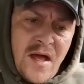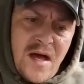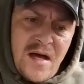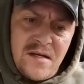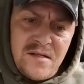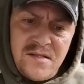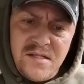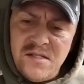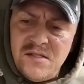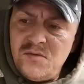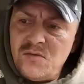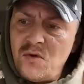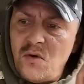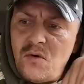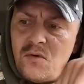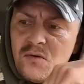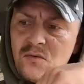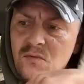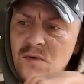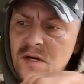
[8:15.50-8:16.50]
As he's
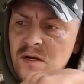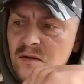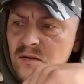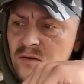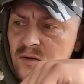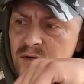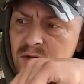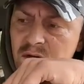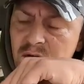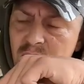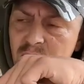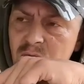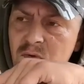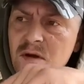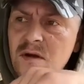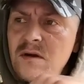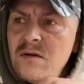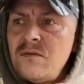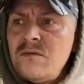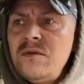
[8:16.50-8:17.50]
going around looking
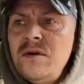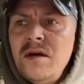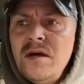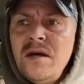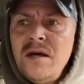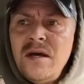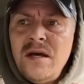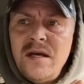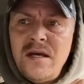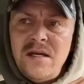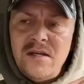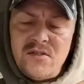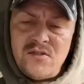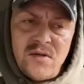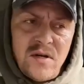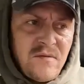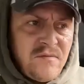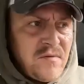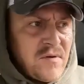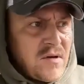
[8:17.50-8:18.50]
around, he's
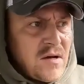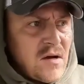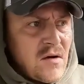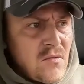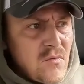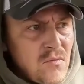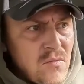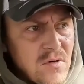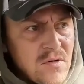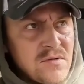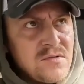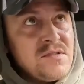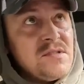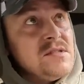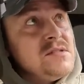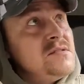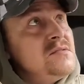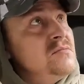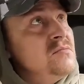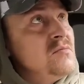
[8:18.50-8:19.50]
trying to figure out where's
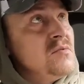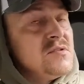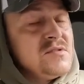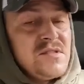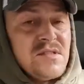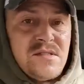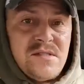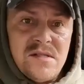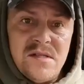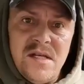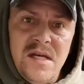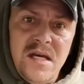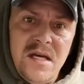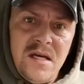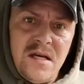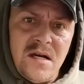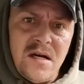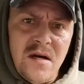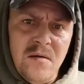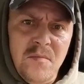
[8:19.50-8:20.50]
this where's this
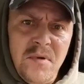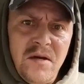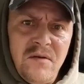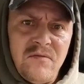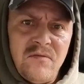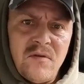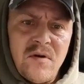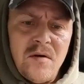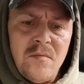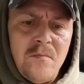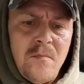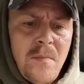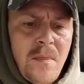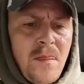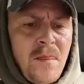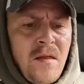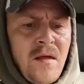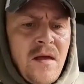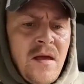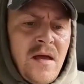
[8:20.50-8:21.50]
leak coming from.
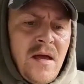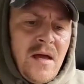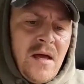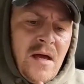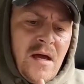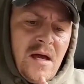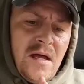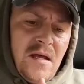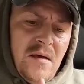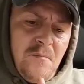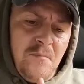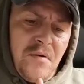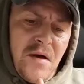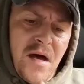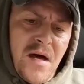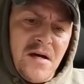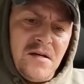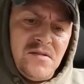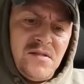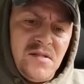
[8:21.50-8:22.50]
And he
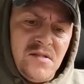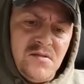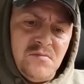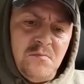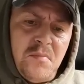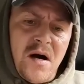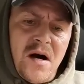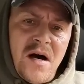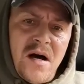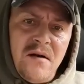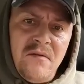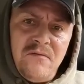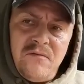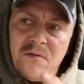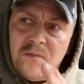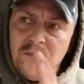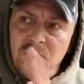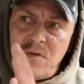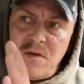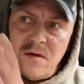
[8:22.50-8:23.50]
passes by
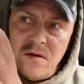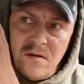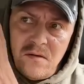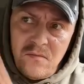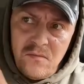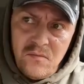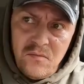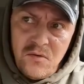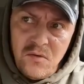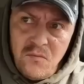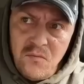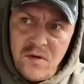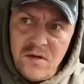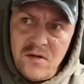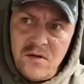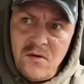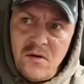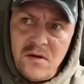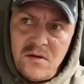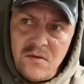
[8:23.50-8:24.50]
from the, the
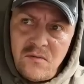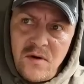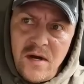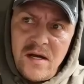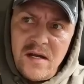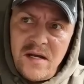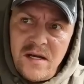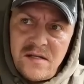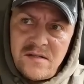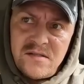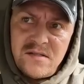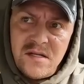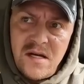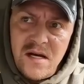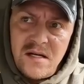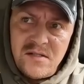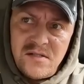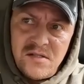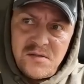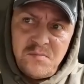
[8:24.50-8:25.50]
window on the right hand
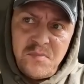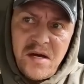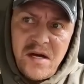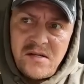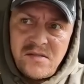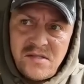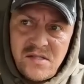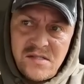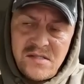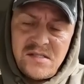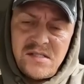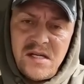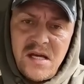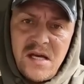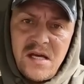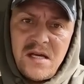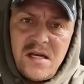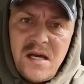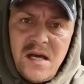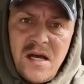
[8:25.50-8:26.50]
side, just past the
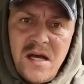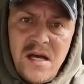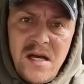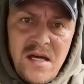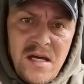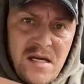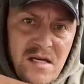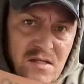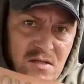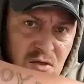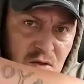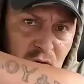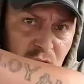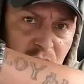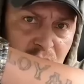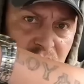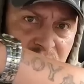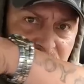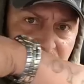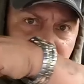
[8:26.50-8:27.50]
sink. He's
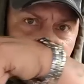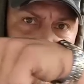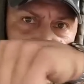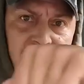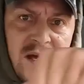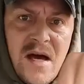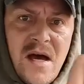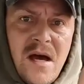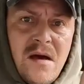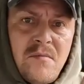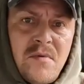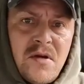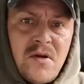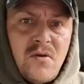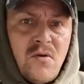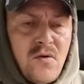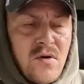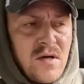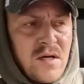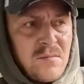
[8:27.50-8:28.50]
crossing the cab
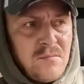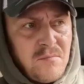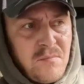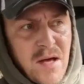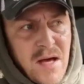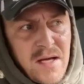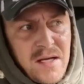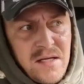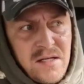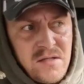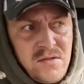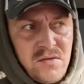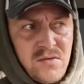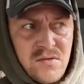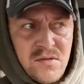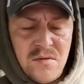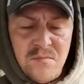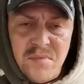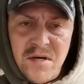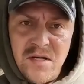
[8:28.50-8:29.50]
and going back
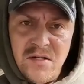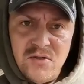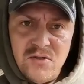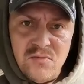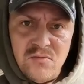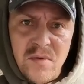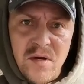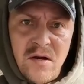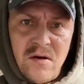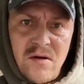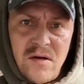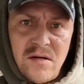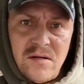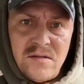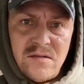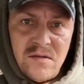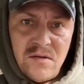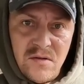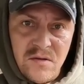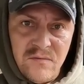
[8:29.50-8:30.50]
into the bedroom
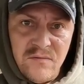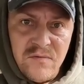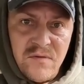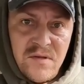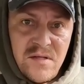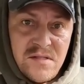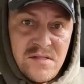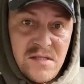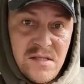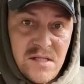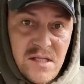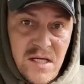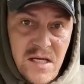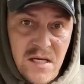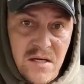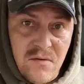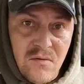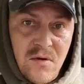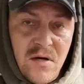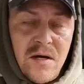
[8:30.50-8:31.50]
area to look for this
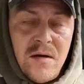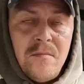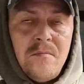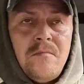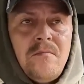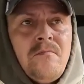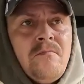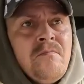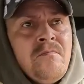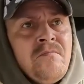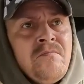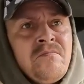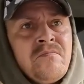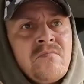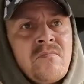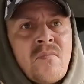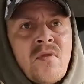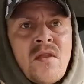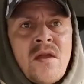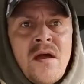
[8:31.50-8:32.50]
leak, right?
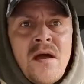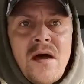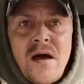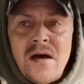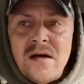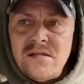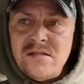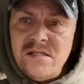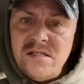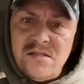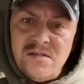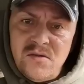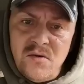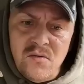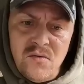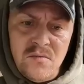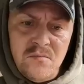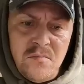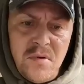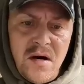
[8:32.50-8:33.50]
As he's
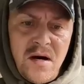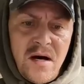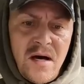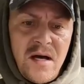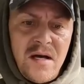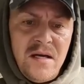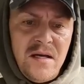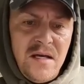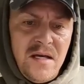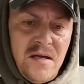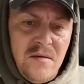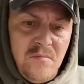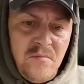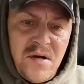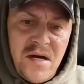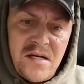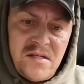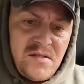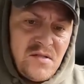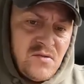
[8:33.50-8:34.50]
going by, he
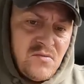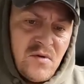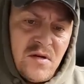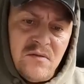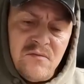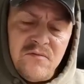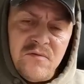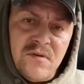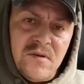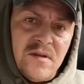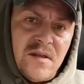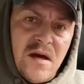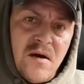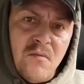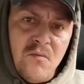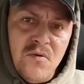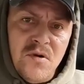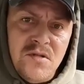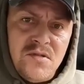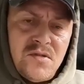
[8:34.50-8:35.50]
passes right in front of
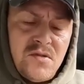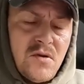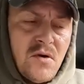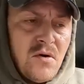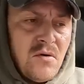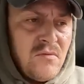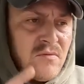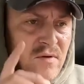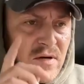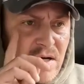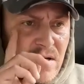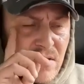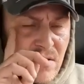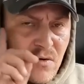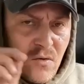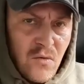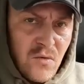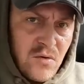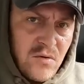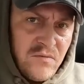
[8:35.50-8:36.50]
that wood stove, and out
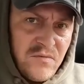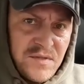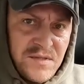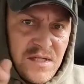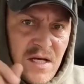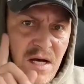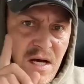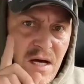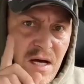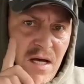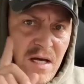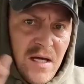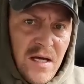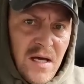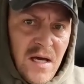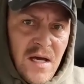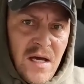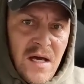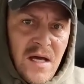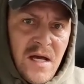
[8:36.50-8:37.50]
of the corner of his eye,
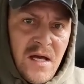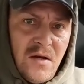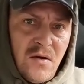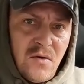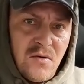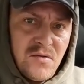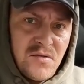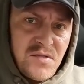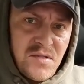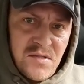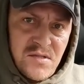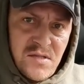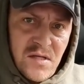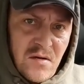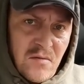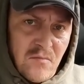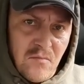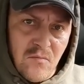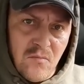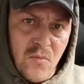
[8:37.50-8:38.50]
he notices
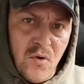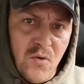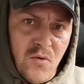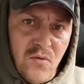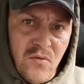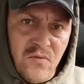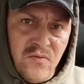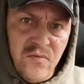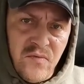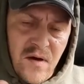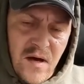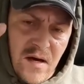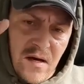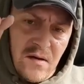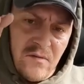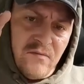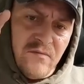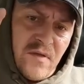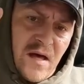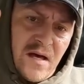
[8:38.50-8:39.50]
something move
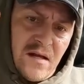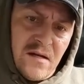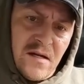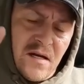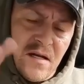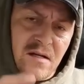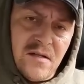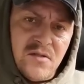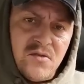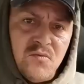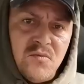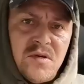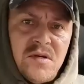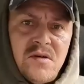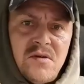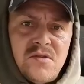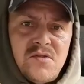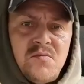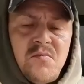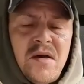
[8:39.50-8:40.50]
out of that nine inch
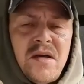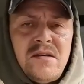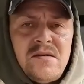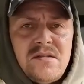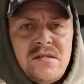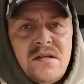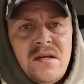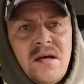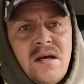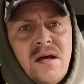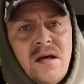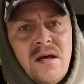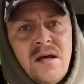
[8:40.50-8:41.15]
window space.